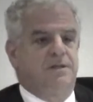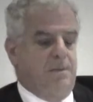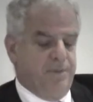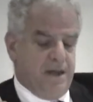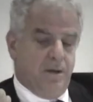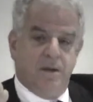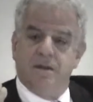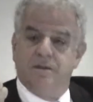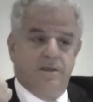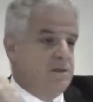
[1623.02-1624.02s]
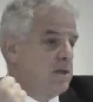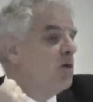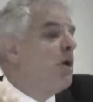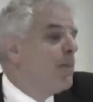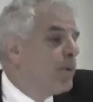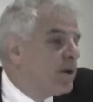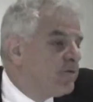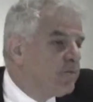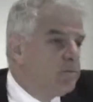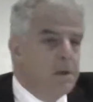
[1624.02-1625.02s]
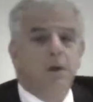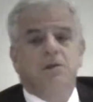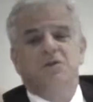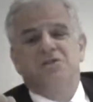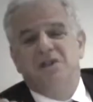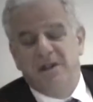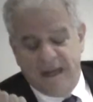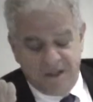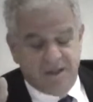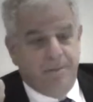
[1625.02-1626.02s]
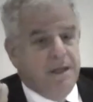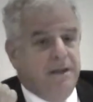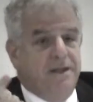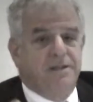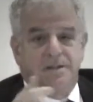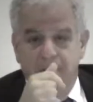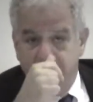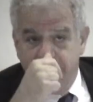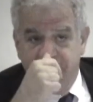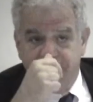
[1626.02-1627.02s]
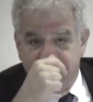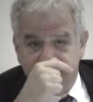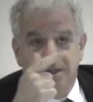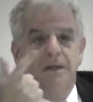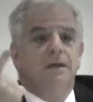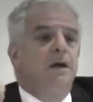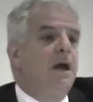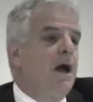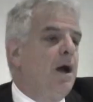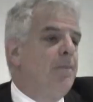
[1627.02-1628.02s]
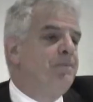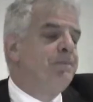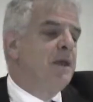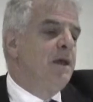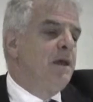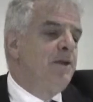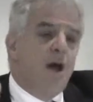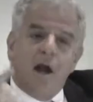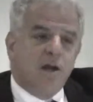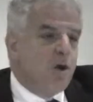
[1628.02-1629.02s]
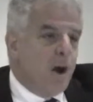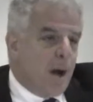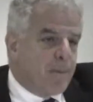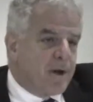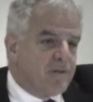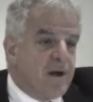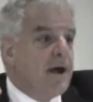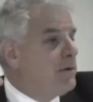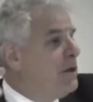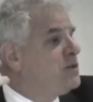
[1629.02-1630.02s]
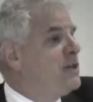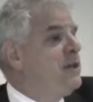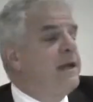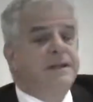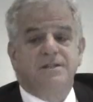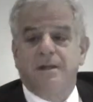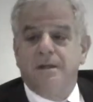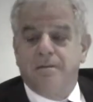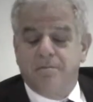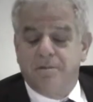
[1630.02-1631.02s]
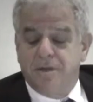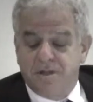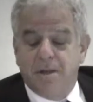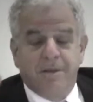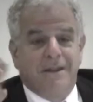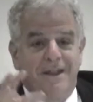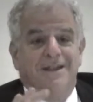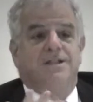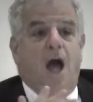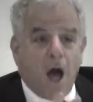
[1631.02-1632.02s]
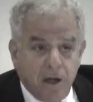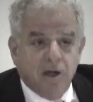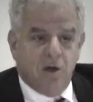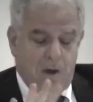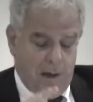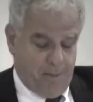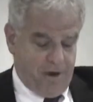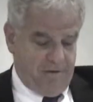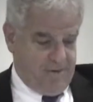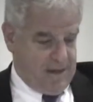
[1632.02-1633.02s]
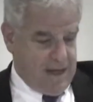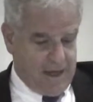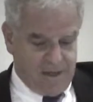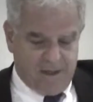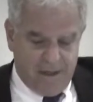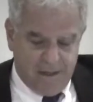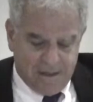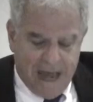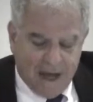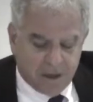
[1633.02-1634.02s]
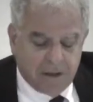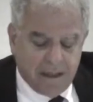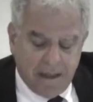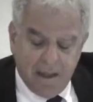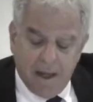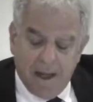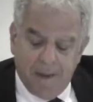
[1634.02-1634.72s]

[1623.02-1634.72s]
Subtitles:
something that's cooperative? How close can you get to something that's non-cooperative? How close can you get to something that is uncooperative and is actually